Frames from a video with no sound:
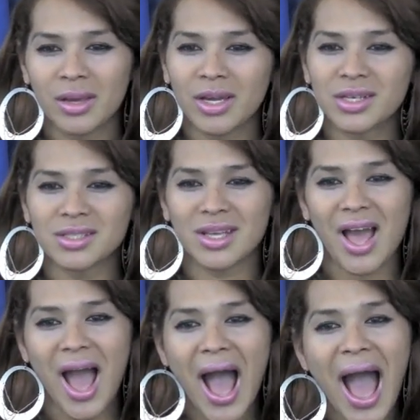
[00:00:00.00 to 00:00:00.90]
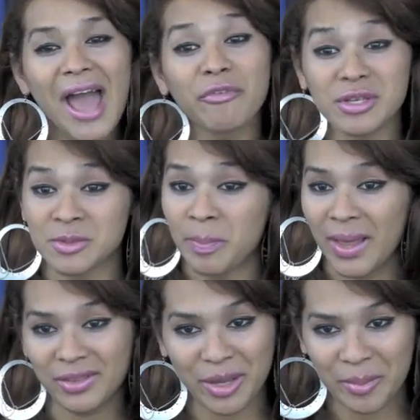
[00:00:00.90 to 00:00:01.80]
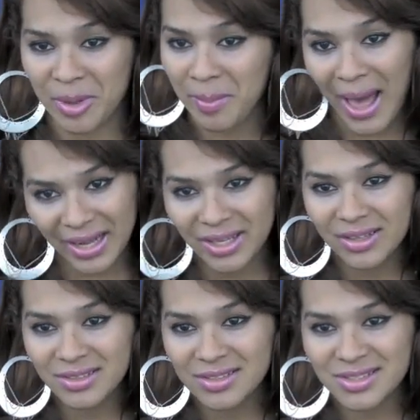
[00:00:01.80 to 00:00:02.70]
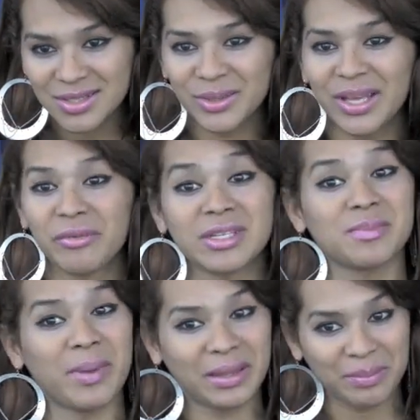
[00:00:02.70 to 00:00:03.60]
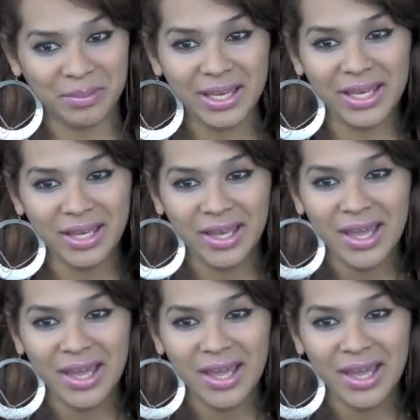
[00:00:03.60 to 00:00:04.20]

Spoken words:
because I respect everybody, so they respect me.